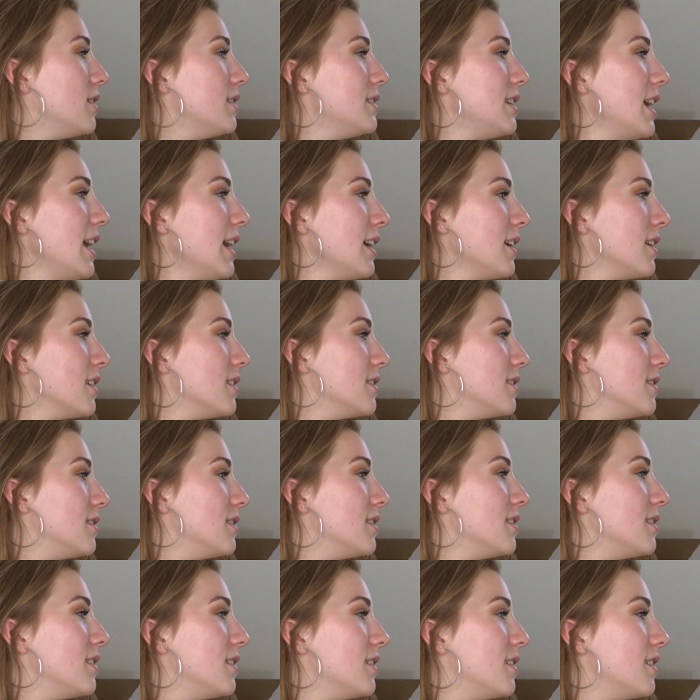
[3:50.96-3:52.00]
Tig!
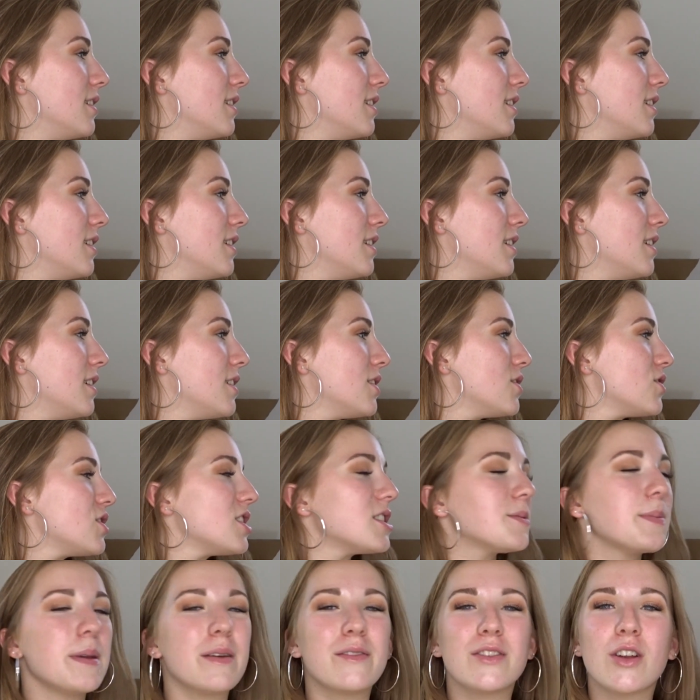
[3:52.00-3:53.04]
I'll pick her up.
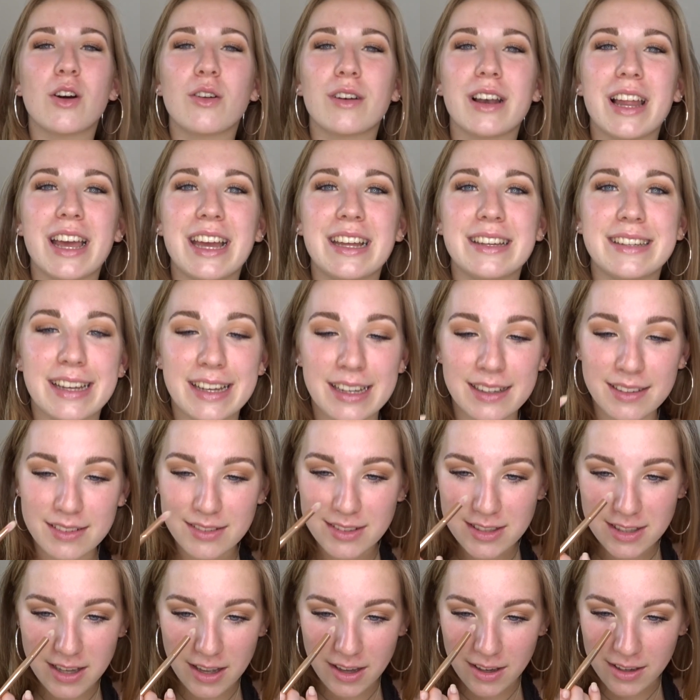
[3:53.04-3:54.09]
She's a bit of an old lady,
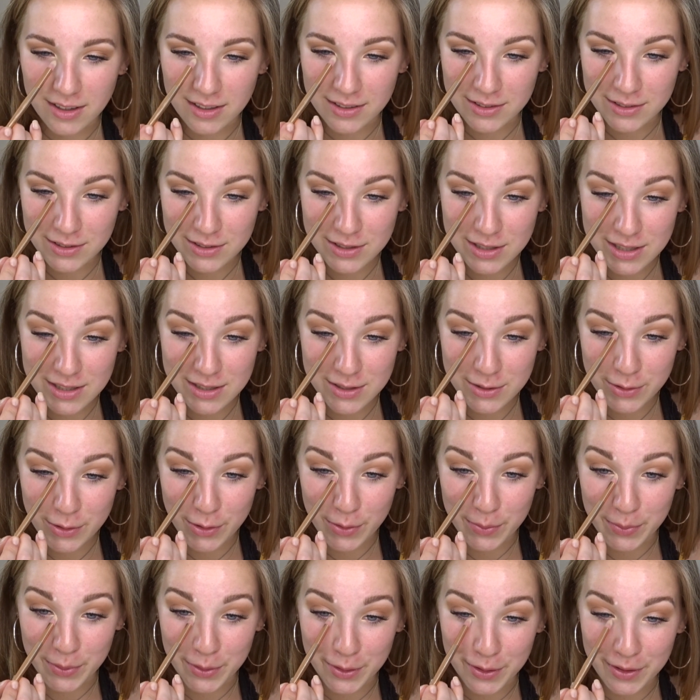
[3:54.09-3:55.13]
so she's
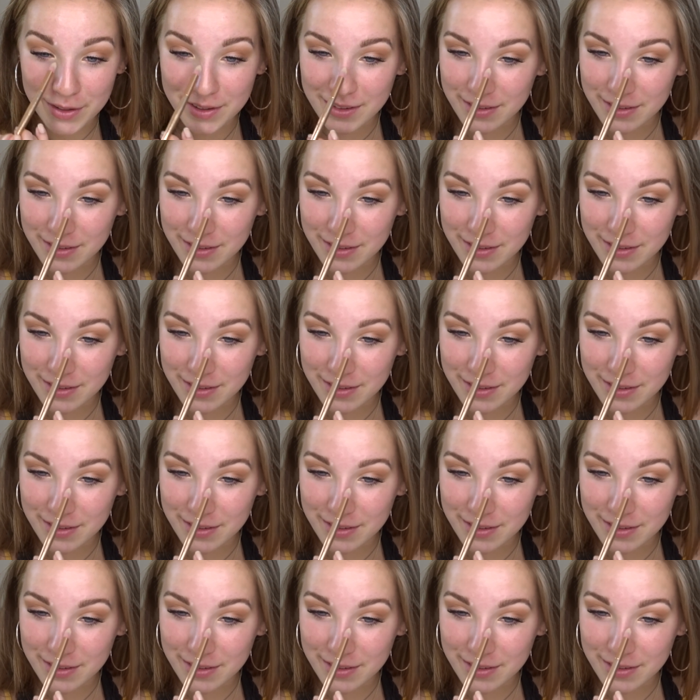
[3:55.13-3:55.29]
adorable.